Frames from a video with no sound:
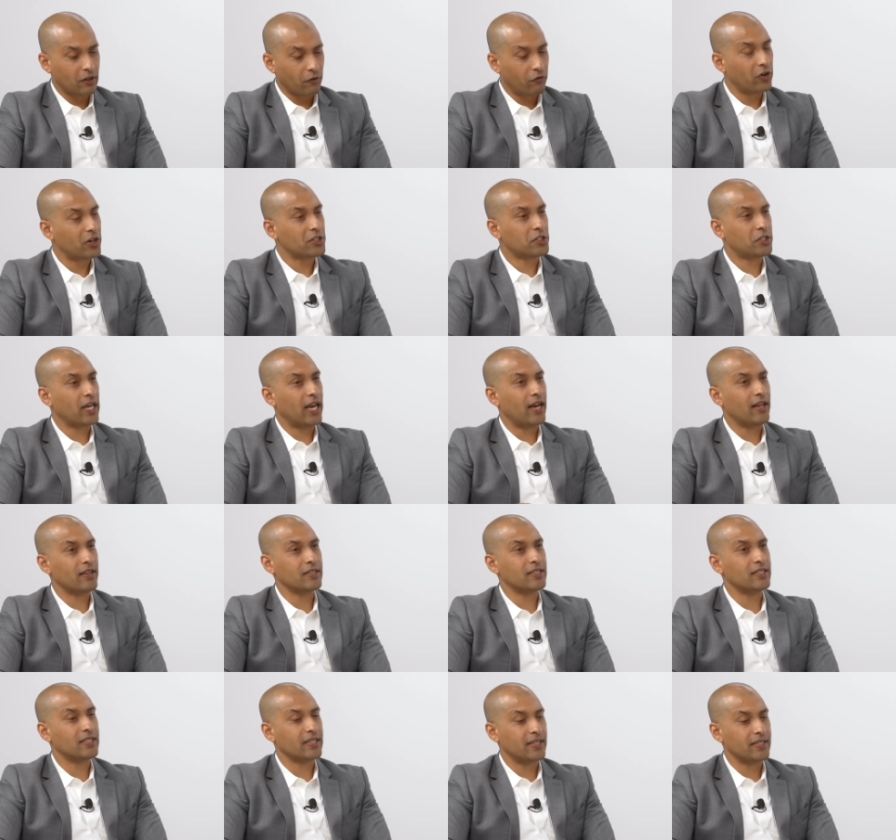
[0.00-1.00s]
first
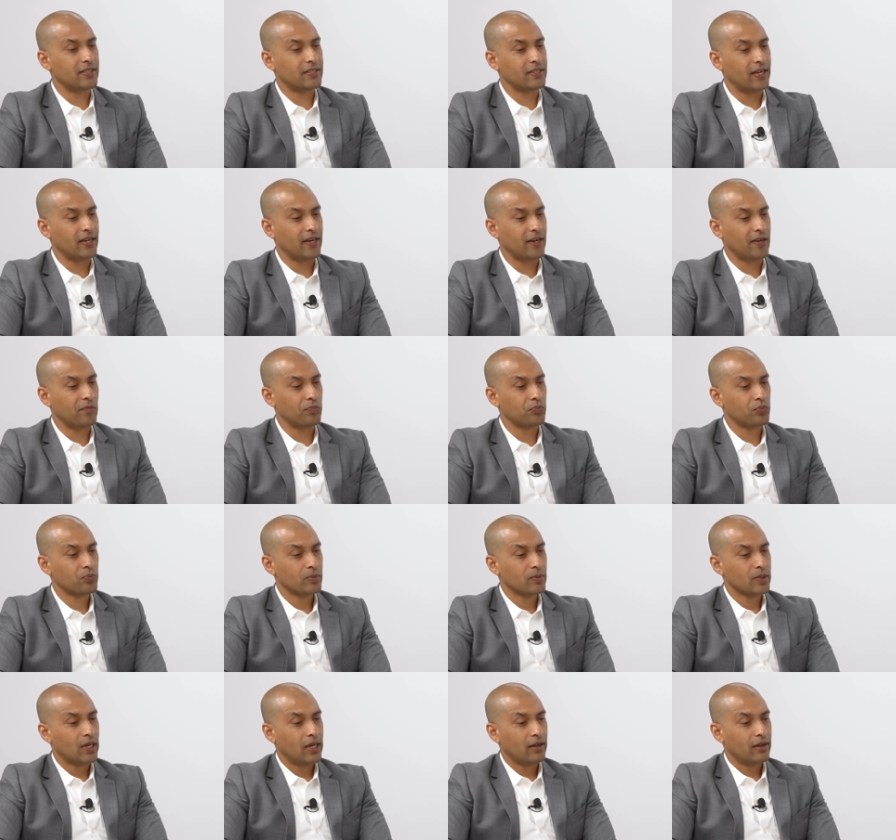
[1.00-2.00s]
challenge is, um,
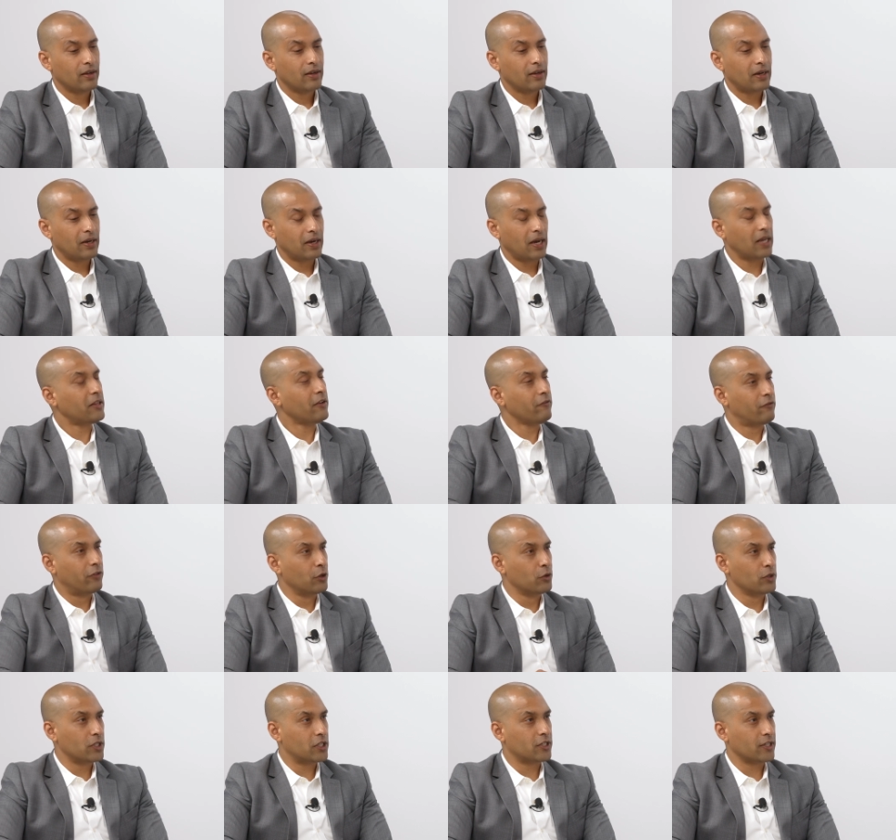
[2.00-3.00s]
I think,
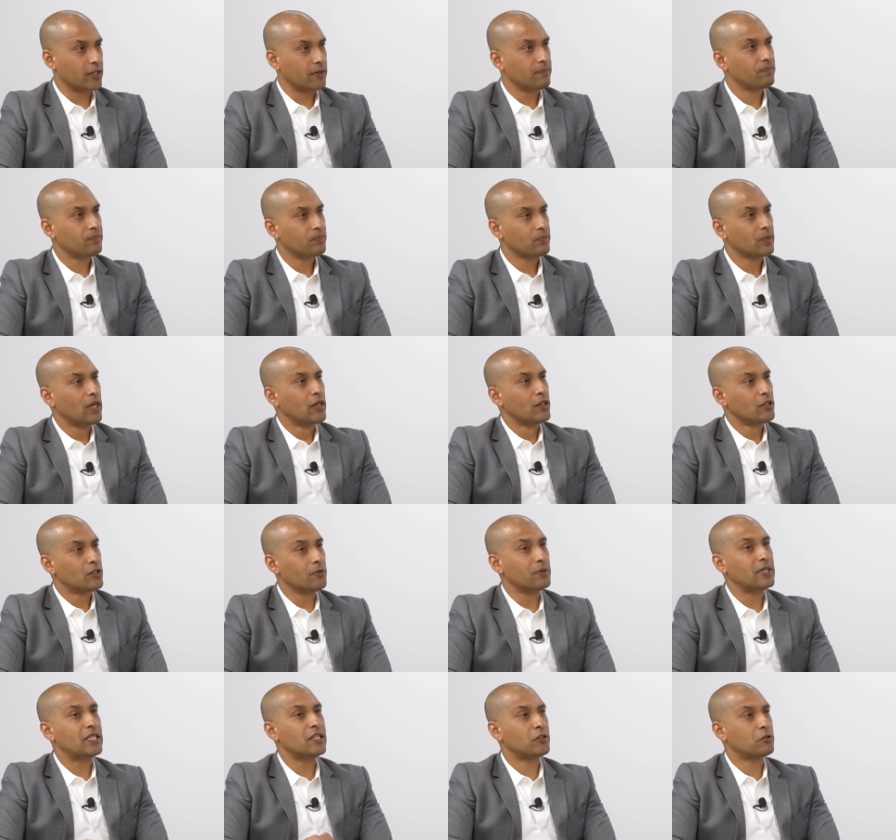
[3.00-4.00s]
fluency. So
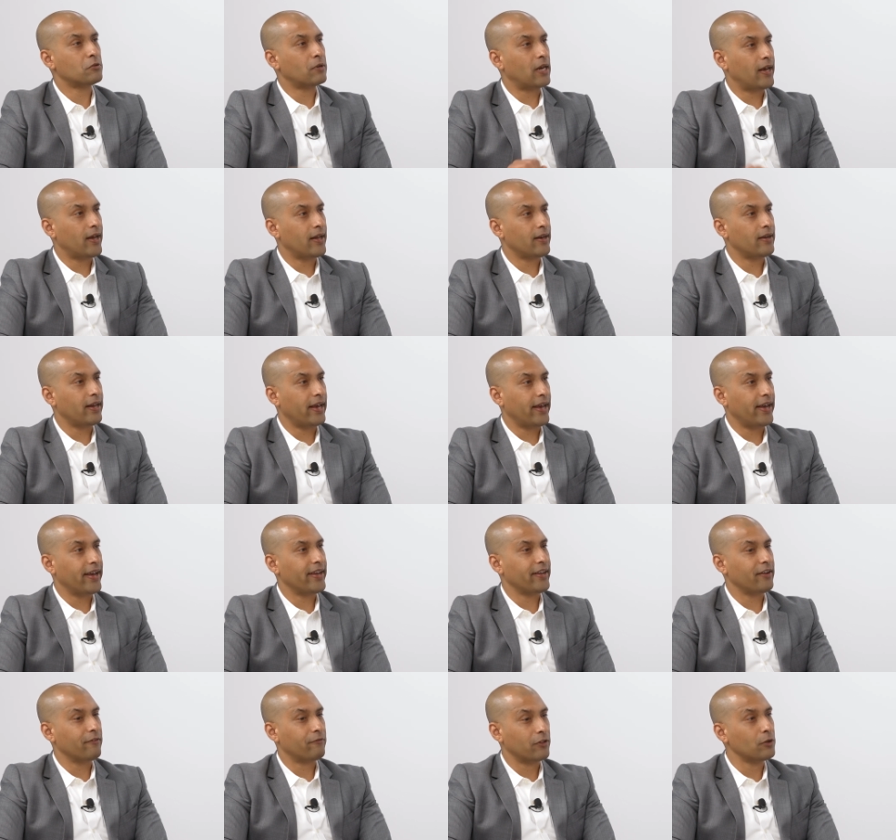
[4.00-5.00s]
we just ran
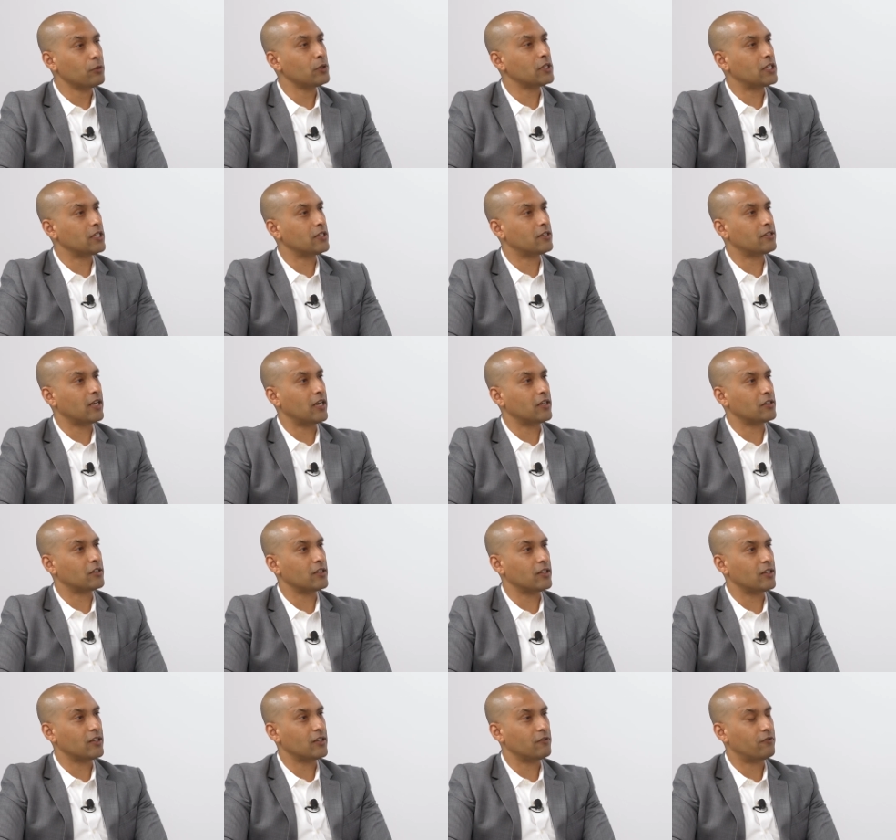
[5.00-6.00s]
a fluency
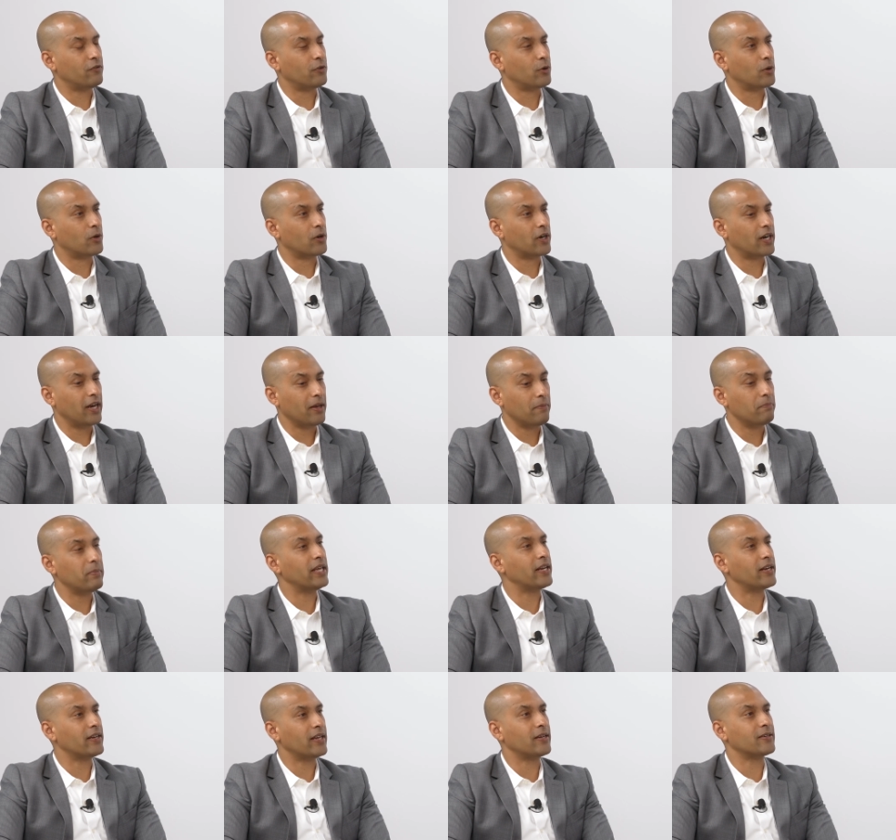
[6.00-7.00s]
session for a
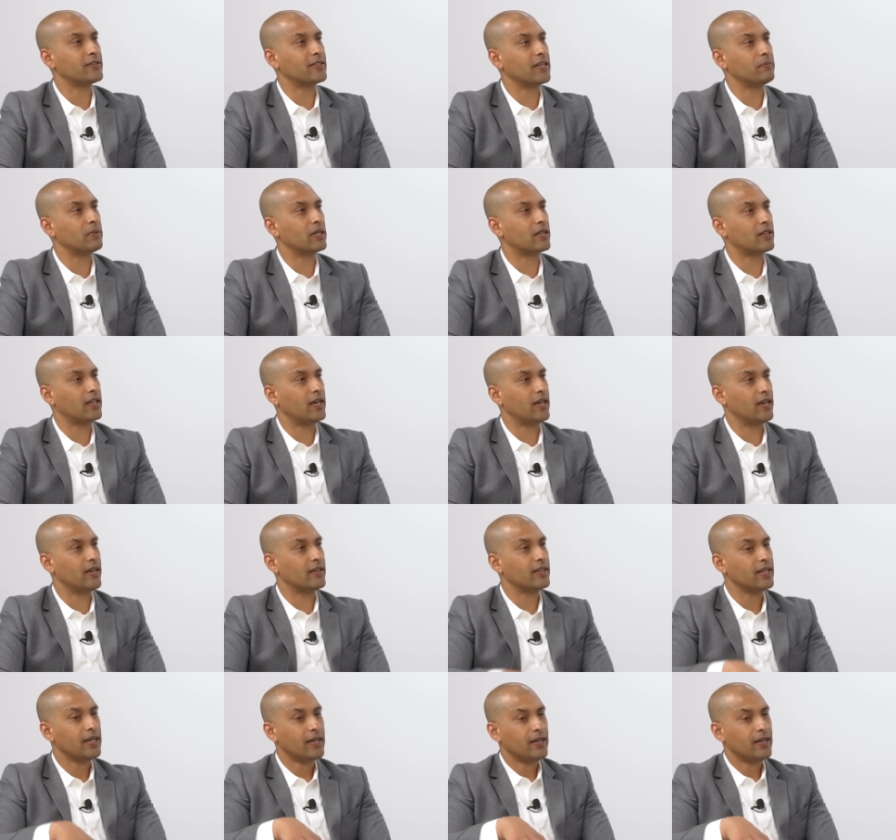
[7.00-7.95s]
media and entertainment client.